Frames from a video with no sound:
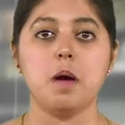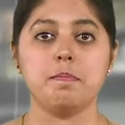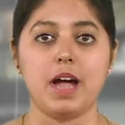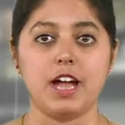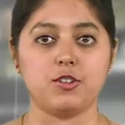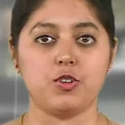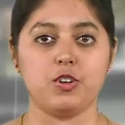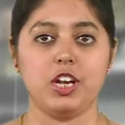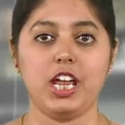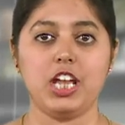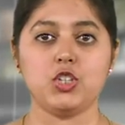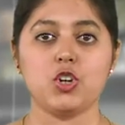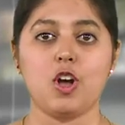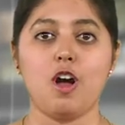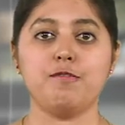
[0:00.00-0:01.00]

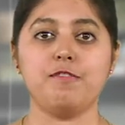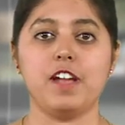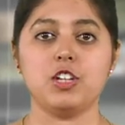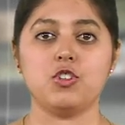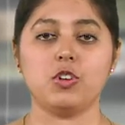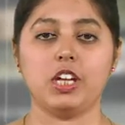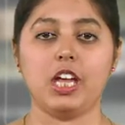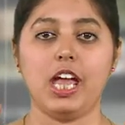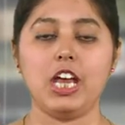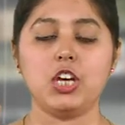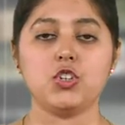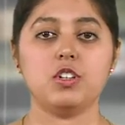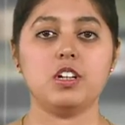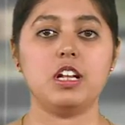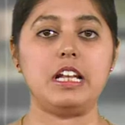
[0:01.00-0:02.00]
patronage of
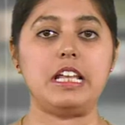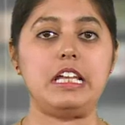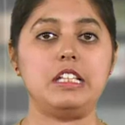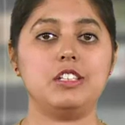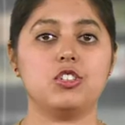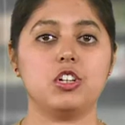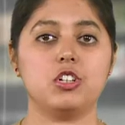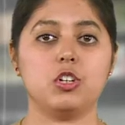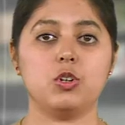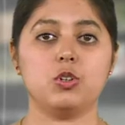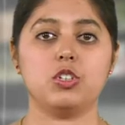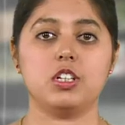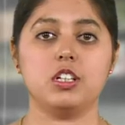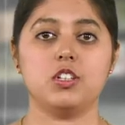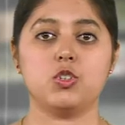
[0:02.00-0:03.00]
educational
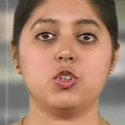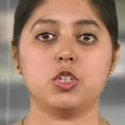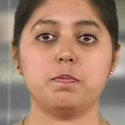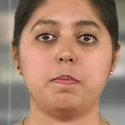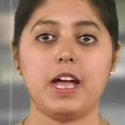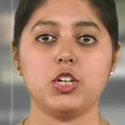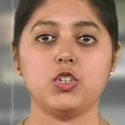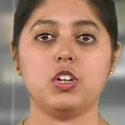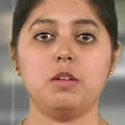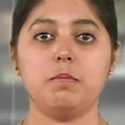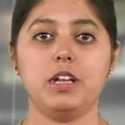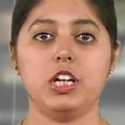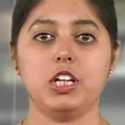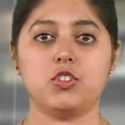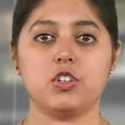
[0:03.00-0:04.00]
institutions to special
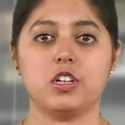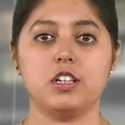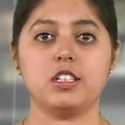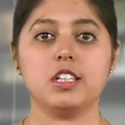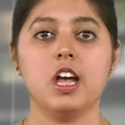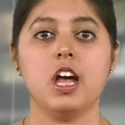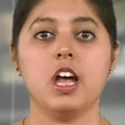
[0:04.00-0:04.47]
ministers